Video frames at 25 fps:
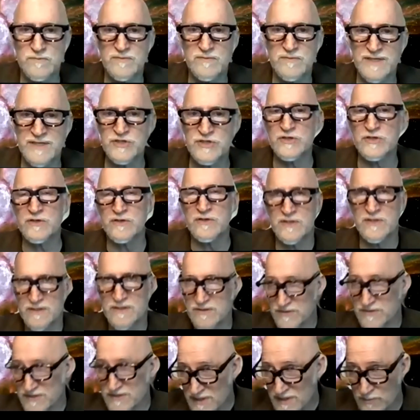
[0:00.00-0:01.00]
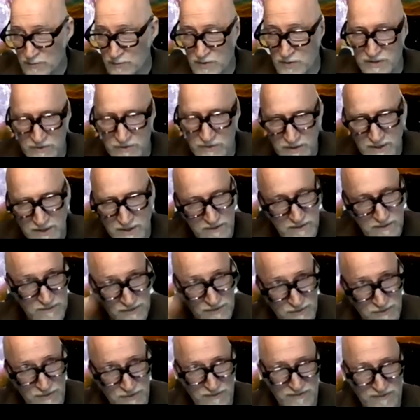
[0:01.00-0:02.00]
make sure that there's somewhere you can
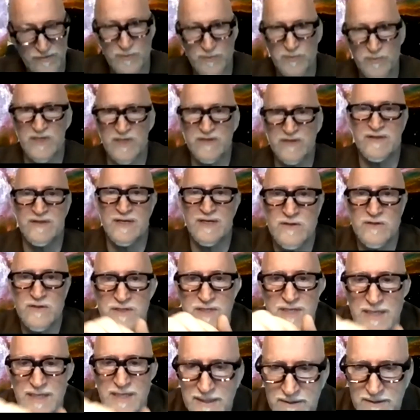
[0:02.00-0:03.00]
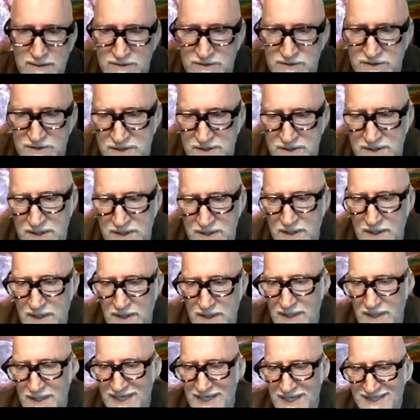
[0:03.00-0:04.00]
sort of every month take a look at and just
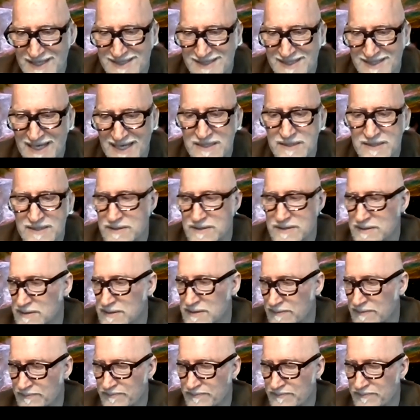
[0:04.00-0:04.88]
assess?